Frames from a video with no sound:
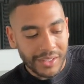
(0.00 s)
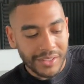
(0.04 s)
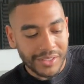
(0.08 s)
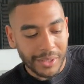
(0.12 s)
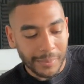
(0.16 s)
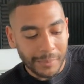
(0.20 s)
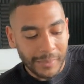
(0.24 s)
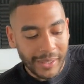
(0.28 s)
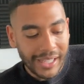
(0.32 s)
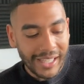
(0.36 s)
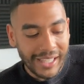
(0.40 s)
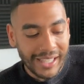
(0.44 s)

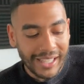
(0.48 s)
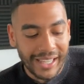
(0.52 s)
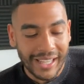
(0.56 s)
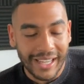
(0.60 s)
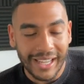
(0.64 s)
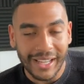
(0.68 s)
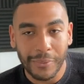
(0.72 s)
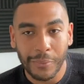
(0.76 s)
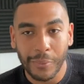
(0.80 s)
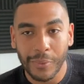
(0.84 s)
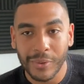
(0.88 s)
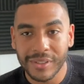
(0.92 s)
to me,
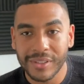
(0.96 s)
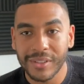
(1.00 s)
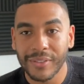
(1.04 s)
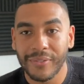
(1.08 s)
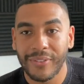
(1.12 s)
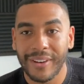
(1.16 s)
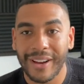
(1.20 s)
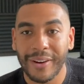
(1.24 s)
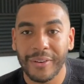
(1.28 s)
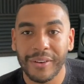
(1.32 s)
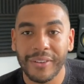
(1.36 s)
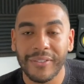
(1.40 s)
it was a
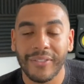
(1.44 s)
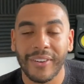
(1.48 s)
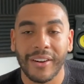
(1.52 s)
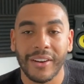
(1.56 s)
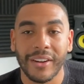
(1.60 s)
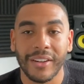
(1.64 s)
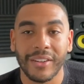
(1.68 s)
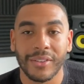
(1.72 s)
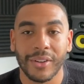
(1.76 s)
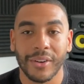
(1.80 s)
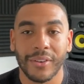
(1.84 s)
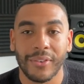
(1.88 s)
very,
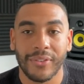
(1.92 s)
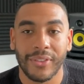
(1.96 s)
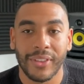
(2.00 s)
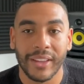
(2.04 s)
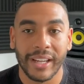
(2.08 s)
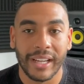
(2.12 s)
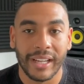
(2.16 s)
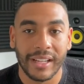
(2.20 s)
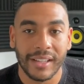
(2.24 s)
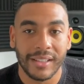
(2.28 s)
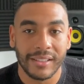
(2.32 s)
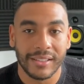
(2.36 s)
very tough
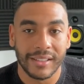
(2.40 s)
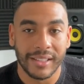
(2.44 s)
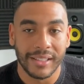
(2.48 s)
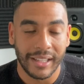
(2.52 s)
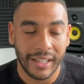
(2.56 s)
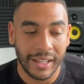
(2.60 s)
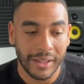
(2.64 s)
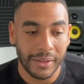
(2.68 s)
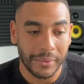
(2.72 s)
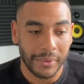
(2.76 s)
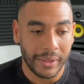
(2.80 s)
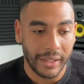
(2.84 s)
thing to
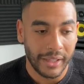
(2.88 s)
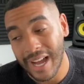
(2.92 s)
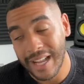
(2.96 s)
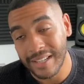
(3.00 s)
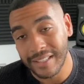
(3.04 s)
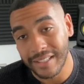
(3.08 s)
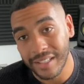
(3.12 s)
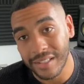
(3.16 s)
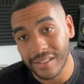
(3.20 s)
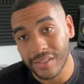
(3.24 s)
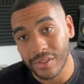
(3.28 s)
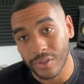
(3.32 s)
deal with. I
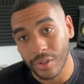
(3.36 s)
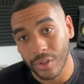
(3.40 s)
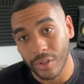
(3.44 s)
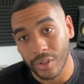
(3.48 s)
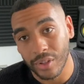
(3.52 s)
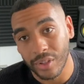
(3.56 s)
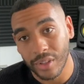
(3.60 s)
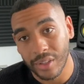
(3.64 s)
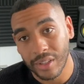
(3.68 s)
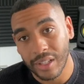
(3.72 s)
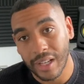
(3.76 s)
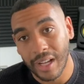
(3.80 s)
did
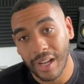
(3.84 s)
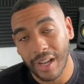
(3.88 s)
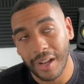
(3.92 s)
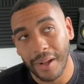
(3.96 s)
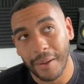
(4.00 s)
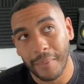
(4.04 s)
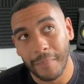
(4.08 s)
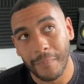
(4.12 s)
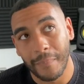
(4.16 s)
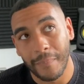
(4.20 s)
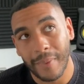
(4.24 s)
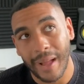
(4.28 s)
struggle.
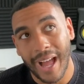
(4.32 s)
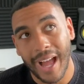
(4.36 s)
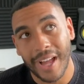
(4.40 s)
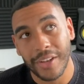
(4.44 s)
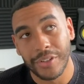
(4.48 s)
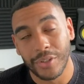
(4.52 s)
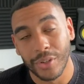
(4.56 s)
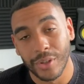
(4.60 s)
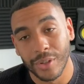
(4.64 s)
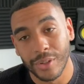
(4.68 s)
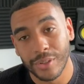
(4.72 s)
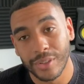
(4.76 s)
Um, I
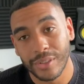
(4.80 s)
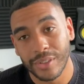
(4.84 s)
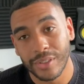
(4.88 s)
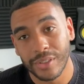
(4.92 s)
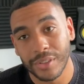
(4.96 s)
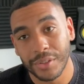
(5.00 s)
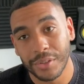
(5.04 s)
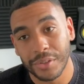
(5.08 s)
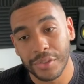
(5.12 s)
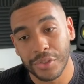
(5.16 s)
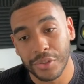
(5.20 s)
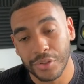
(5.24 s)
don't
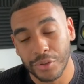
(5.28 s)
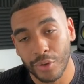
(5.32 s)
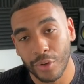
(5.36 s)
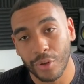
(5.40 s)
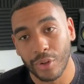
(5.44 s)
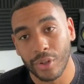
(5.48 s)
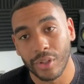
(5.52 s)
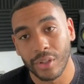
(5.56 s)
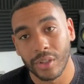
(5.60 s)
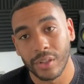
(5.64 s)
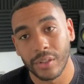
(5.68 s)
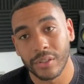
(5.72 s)

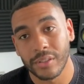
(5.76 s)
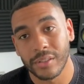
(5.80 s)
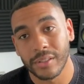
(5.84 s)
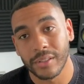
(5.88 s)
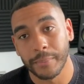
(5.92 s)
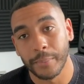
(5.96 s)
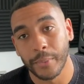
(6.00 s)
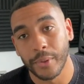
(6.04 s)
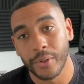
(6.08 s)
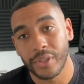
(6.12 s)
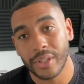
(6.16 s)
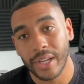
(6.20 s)
struggle
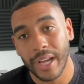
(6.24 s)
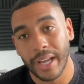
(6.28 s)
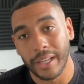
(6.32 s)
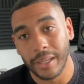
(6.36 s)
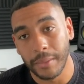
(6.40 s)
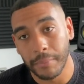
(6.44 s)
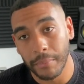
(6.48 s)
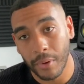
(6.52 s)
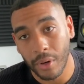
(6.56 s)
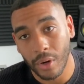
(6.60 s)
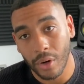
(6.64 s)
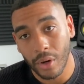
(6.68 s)
so much
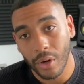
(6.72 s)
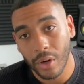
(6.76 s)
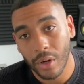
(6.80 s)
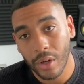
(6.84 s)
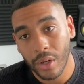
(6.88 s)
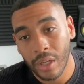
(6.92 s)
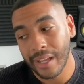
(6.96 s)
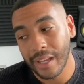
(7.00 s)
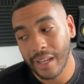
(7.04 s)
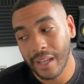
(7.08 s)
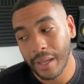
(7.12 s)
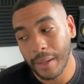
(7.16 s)

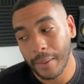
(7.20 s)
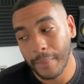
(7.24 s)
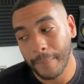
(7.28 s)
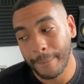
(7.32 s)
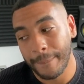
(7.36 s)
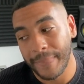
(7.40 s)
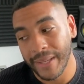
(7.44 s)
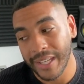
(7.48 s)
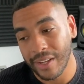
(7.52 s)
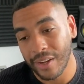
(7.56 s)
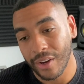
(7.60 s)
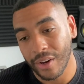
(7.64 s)
anymore,
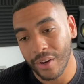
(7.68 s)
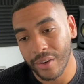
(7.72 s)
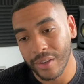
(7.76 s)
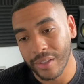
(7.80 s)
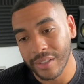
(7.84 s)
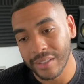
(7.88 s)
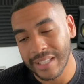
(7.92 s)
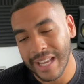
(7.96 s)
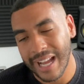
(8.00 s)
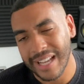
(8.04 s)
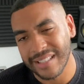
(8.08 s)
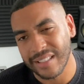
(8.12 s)

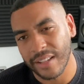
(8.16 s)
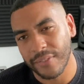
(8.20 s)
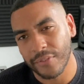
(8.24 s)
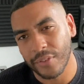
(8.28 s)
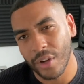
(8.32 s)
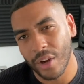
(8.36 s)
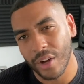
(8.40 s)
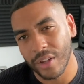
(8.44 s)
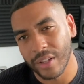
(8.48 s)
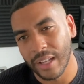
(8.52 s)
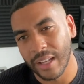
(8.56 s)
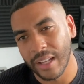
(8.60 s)
because as I've
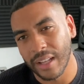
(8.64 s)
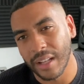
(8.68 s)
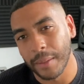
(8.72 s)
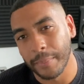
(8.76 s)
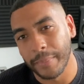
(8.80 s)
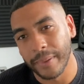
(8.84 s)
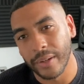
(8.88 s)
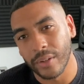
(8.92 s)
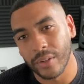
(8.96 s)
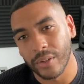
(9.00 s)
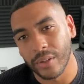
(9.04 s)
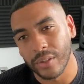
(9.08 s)
gotten a little
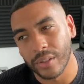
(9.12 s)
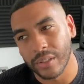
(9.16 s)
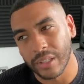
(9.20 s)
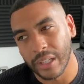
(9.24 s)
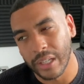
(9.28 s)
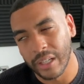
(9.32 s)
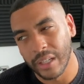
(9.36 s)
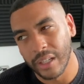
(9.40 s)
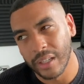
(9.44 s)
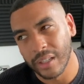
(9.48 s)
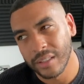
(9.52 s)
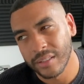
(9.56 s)
bit
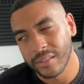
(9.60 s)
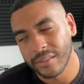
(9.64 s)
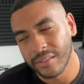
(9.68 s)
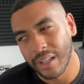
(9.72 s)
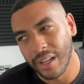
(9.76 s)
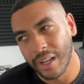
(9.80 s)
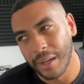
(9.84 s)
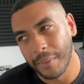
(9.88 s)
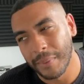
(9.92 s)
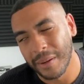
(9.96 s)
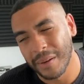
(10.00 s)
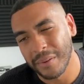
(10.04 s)
older,
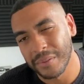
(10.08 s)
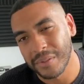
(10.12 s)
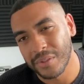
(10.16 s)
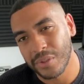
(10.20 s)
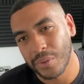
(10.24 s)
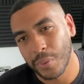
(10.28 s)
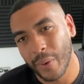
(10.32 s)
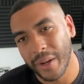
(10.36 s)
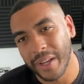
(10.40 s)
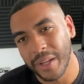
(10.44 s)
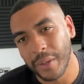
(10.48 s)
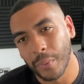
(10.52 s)
um, I was
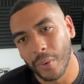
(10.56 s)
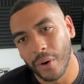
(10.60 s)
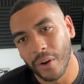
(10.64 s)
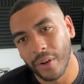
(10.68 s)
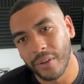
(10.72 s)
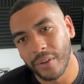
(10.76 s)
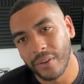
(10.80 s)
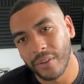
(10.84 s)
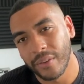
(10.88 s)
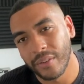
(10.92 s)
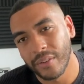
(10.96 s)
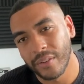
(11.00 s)

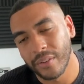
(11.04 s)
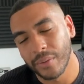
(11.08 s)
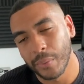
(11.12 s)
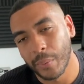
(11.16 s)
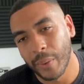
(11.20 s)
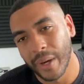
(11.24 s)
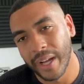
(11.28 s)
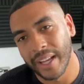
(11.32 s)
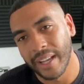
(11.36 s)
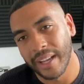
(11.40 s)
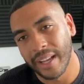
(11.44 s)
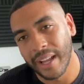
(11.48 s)
twenty-one
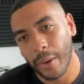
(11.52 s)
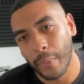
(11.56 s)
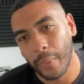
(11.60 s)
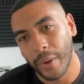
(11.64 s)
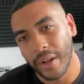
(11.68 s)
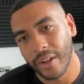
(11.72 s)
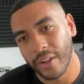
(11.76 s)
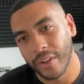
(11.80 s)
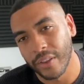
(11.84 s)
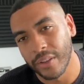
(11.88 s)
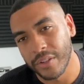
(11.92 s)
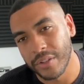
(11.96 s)
when I
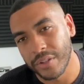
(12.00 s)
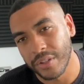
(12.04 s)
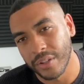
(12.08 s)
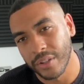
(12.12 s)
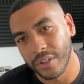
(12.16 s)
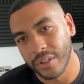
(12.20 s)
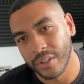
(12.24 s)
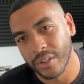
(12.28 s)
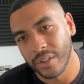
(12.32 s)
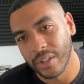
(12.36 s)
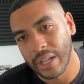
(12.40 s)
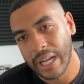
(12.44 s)
went on the
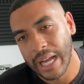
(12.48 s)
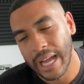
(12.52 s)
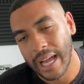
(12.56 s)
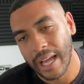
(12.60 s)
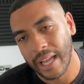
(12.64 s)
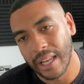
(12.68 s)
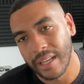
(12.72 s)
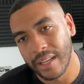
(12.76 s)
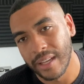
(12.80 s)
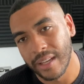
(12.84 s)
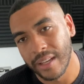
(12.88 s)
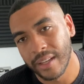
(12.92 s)
show,
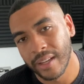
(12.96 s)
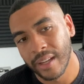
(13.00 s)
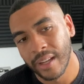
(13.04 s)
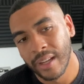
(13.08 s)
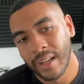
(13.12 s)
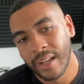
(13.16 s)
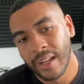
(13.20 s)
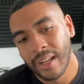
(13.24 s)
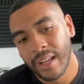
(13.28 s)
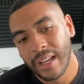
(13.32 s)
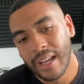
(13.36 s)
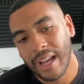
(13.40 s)
and
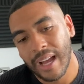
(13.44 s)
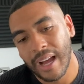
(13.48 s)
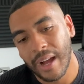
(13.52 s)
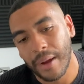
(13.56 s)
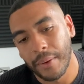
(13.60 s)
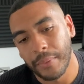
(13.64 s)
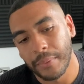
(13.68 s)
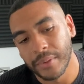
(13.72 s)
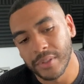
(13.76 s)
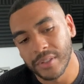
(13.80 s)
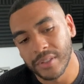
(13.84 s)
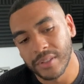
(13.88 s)

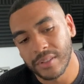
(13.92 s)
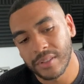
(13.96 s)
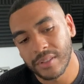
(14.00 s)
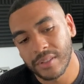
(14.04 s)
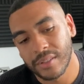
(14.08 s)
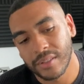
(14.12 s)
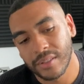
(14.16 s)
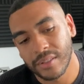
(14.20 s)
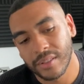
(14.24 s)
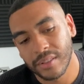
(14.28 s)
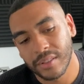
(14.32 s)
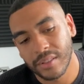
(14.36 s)
I
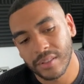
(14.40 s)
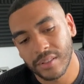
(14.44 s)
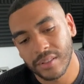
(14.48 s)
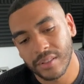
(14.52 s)
was